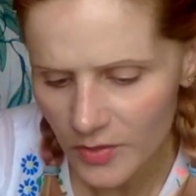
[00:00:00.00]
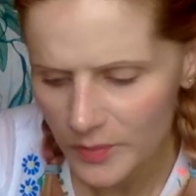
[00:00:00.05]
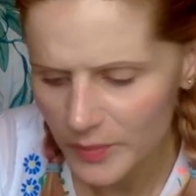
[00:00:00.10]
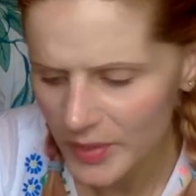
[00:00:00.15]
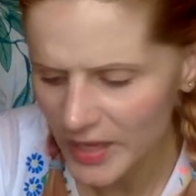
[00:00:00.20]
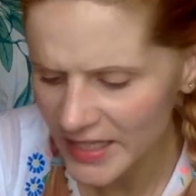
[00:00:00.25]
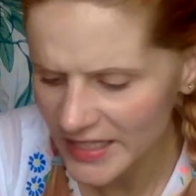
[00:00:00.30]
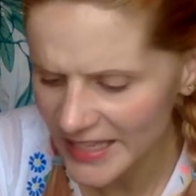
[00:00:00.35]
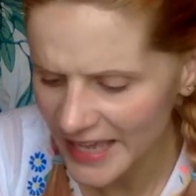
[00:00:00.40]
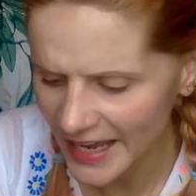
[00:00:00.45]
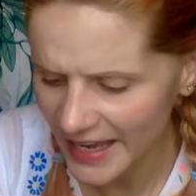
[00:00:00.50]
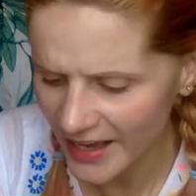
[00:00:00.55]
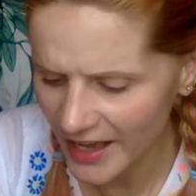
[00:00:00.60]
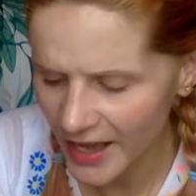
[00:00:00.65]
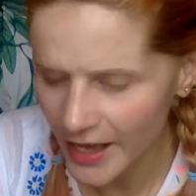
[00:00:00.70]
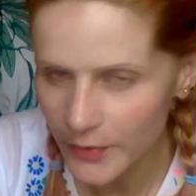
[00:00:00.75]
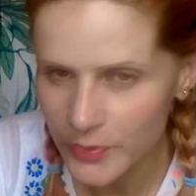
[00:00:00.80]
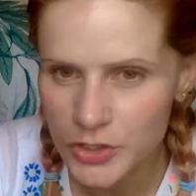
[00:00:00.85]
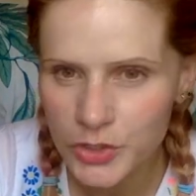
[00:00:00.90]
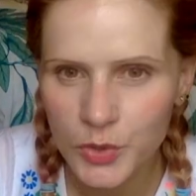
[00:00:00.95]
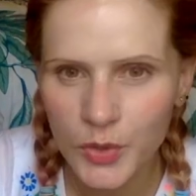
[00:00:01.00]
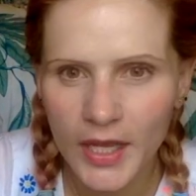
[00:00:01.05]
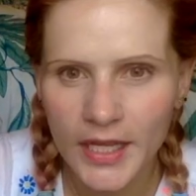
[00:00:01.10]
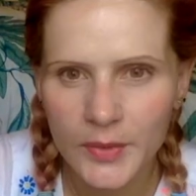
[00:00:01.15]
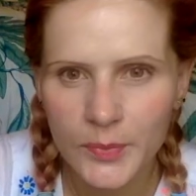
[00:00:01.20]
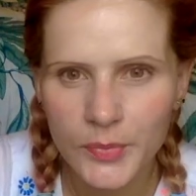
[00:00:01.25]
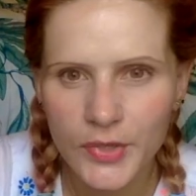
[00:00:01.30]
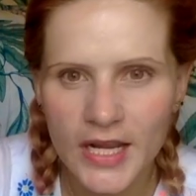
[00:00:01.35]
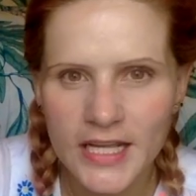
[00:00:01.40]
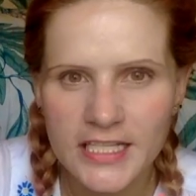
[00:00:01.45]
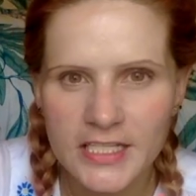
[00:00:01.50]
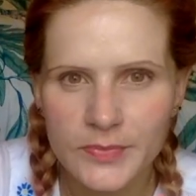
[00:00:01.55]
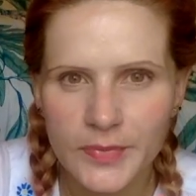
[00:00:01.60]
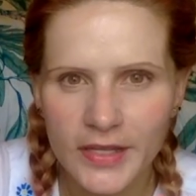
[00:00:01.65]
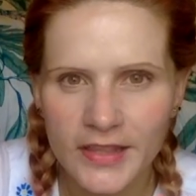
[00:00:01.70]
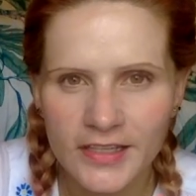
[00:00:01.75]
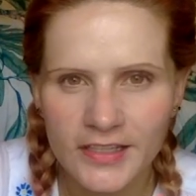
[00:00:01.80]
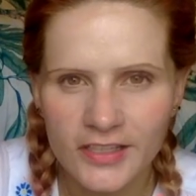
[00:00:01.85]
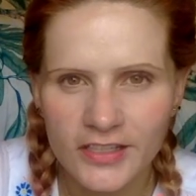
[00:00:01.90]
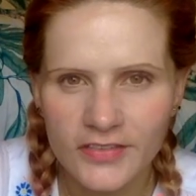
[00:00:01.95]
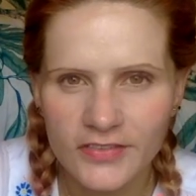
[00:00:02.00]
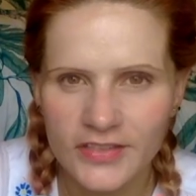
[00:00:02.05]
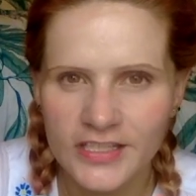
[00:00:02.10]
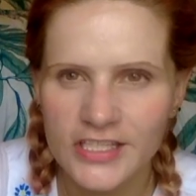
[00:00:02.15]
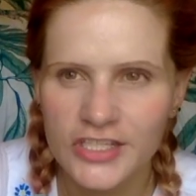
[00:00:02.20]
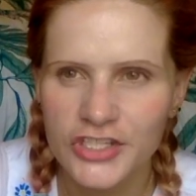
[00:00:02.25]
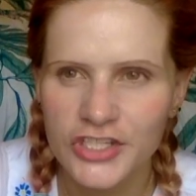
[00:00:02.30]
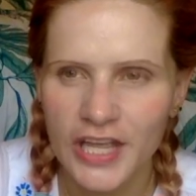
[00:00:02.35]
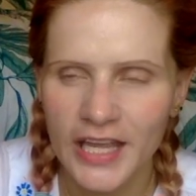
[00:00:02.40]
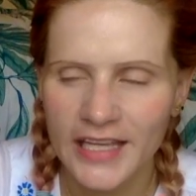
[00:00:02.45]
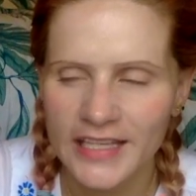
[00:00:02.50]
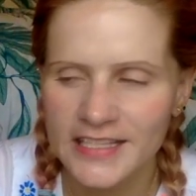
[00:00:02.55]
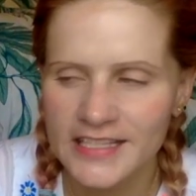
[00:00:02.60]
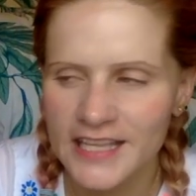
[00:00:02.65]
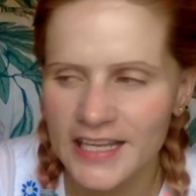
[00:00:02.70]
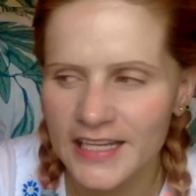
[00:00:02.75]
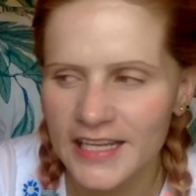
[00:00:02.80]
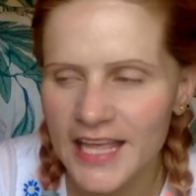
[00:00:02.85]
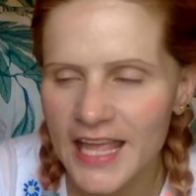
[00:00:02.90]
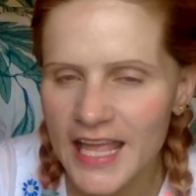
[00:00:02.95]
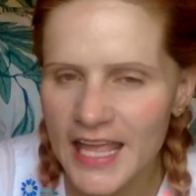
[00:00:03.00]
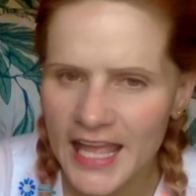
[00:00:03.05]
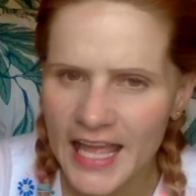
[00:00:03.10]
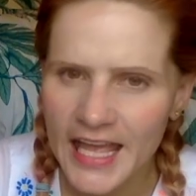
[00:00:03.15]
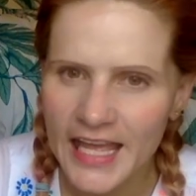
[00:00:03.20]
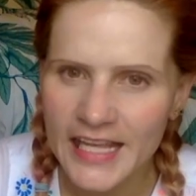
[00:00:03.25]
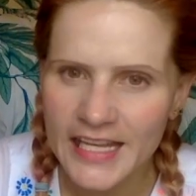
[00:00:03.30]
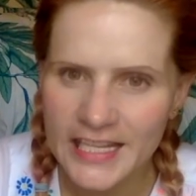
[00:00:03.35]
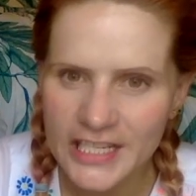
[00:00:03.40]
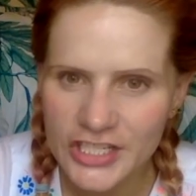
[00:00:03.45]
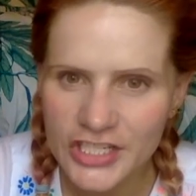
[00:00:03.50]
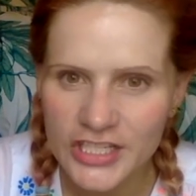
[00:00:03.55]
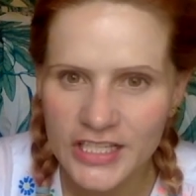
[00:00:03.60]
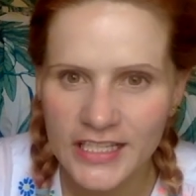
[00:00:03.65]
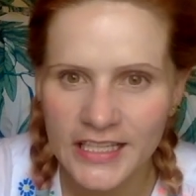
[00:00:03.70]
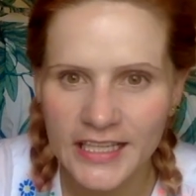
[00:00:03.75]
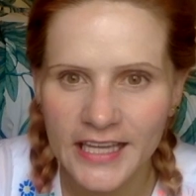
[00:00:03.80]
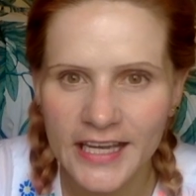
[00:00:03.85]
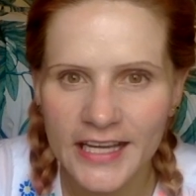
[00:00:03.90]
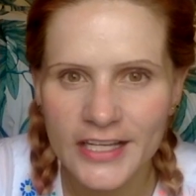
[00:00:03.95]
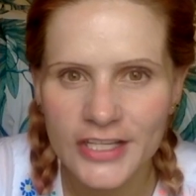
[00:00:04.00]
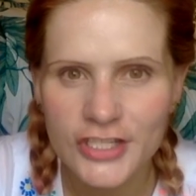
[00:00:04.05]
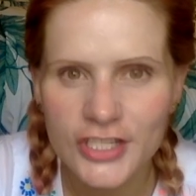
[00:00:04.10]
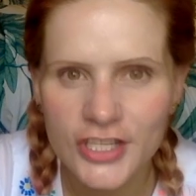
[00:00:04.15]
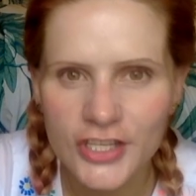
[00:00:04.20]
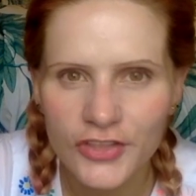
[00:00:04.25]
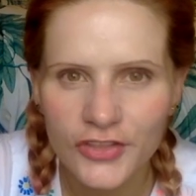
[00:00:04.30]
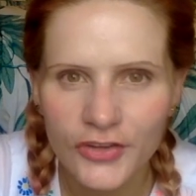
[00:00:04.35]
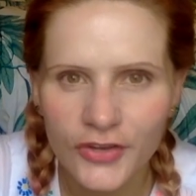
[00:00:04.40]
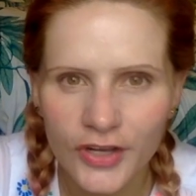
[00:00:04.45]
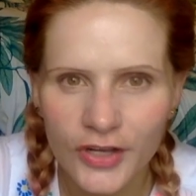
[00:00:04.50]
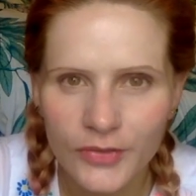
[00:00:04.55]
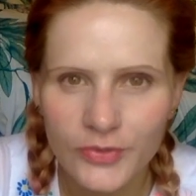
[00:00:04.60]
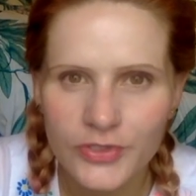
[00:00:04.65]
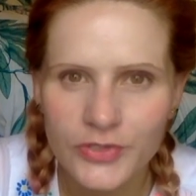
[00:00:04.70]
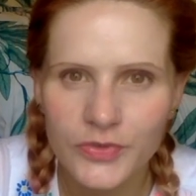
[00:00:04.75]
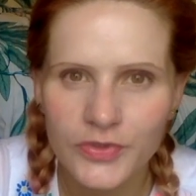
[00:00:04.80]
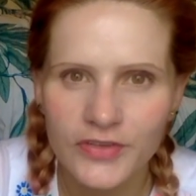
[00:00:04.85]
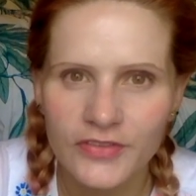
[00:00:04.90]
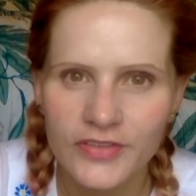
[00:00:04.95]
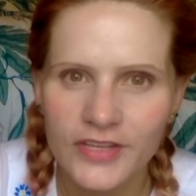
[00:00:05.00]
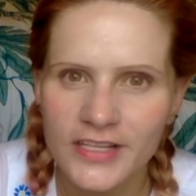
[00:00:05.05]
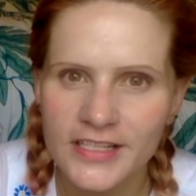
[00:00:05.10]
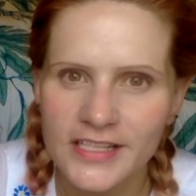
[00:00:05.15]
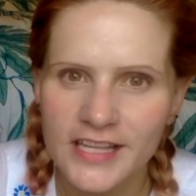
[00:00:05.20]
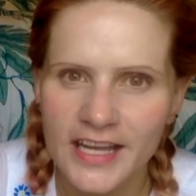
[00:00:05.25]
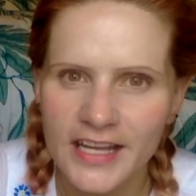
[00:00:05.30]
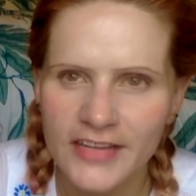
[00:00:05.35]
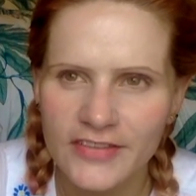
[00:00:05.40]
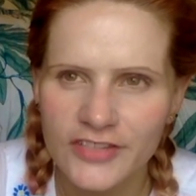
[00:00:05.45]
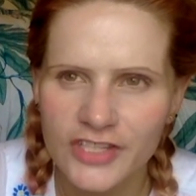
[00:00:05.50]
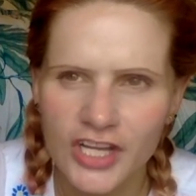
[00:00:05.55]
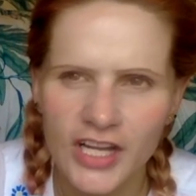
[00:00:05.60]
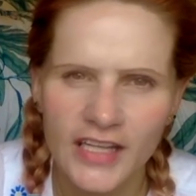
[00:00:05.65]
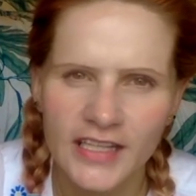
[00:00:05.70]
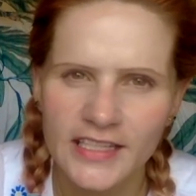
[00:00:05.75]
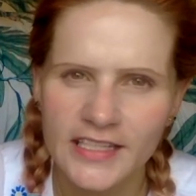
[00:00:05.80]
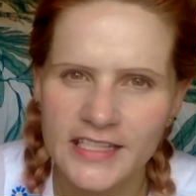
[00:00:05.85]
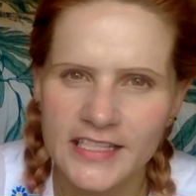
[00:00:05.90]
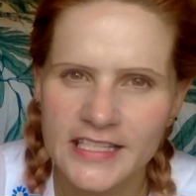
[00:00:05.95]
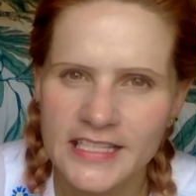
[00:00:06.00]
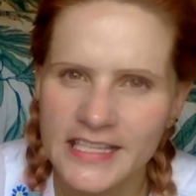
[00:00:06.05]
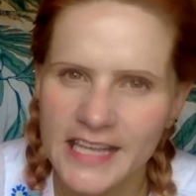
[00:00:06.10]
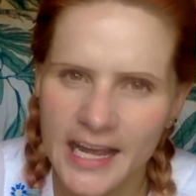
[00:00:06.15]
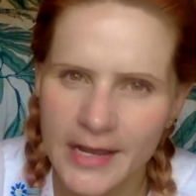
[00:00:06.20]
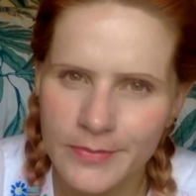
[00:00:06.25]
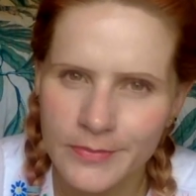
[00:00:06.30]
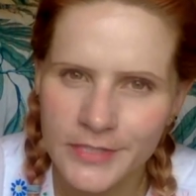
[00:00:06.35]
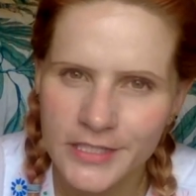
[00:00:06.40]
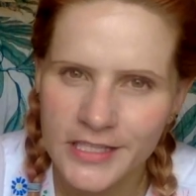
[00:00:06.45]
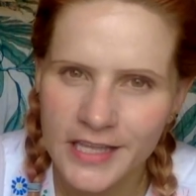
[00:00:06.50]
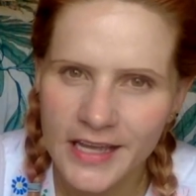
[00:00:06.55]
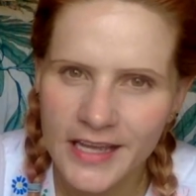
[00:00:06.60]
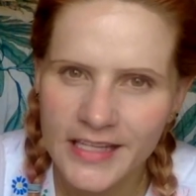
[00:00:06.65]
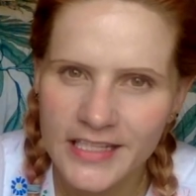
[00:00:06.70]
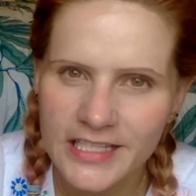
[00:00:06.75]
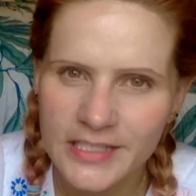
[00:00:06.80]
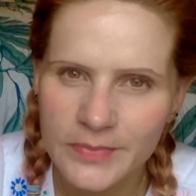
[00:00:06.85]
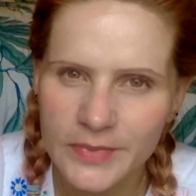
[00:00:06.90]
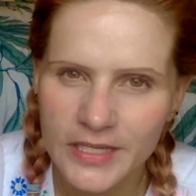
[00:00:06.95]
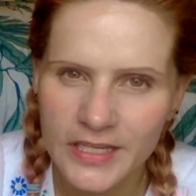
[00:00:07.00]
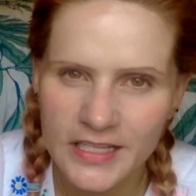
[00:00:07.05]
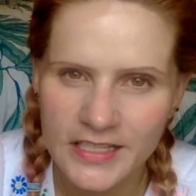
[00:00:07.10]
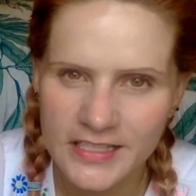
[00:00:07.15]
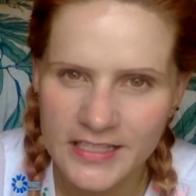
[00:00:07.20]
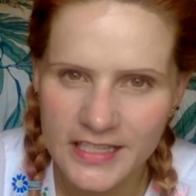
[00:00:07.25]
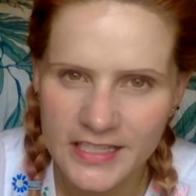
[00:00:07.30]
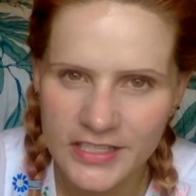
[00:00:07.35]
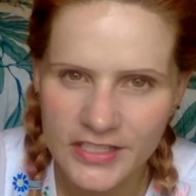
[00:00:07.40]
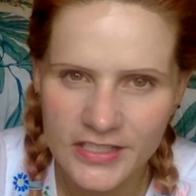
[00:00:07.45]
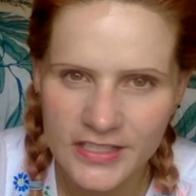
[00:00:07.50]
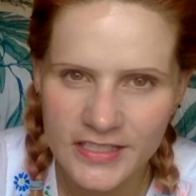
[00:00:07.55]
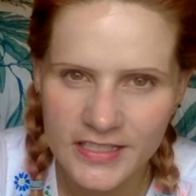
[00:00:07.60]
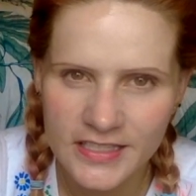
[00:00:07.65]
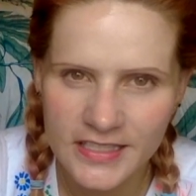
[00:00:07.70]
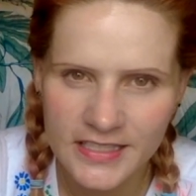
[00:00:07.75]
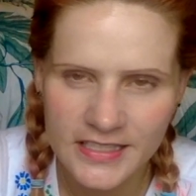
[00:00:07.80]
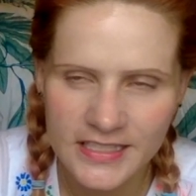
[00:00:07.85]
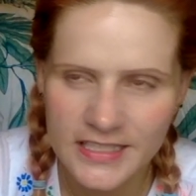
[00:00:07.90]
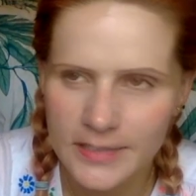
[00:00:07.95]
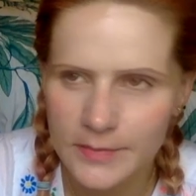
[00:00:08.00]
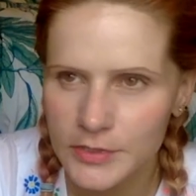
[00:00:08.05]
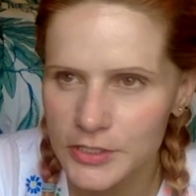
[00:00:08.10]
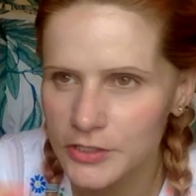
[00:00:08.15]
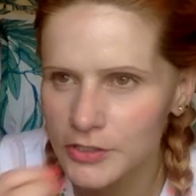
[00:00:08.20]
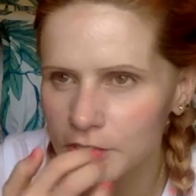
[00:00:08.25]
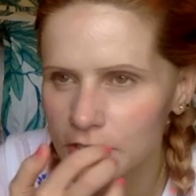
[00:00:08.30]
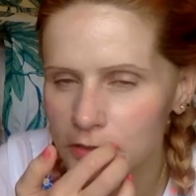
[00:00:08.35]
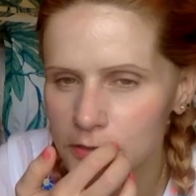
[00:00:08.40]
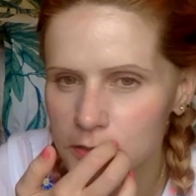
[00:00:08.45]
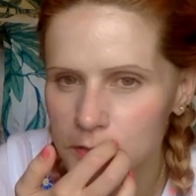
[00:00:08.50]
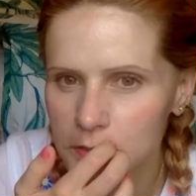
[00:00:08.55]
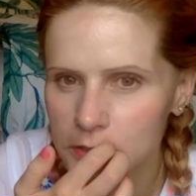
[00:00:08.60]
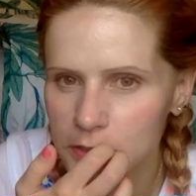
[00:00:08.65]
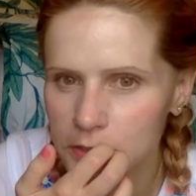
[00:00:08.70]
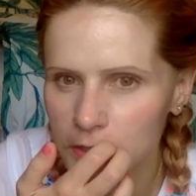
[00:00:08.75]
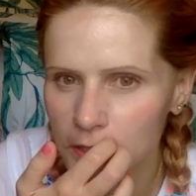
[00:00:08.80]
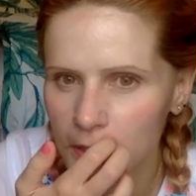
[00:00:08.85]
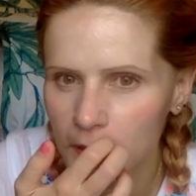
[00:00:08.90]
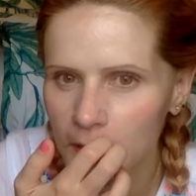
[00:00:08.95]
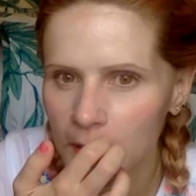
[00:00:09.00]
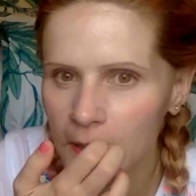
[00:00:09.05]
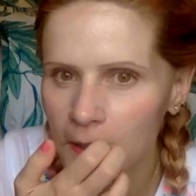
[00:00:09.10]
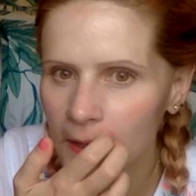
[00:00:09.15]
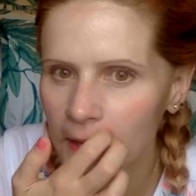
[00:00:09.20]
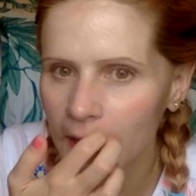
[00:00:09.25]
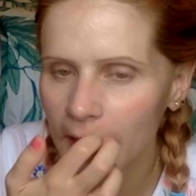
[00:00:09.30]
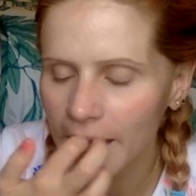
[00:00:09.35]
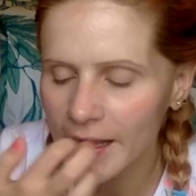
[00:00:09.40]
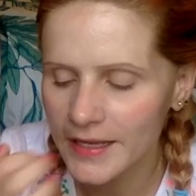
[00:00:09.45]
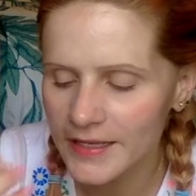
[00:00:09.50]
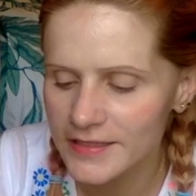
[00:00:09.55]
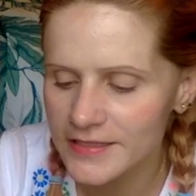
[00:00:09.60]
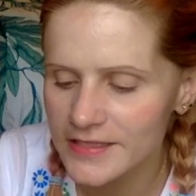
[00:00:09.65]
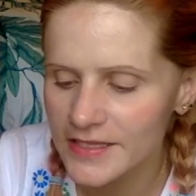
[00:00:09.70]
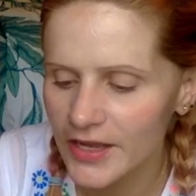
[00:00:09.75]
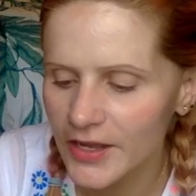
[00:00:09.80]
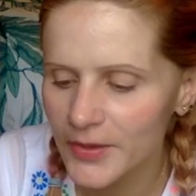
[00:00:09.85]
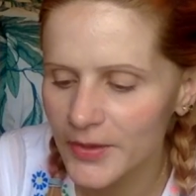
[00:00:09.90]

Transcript: But yeah, I was quite impressed by the look of these shades, and initially I actually thought it was one of those kind of Chinese scam sites because it seemed too good to be true. And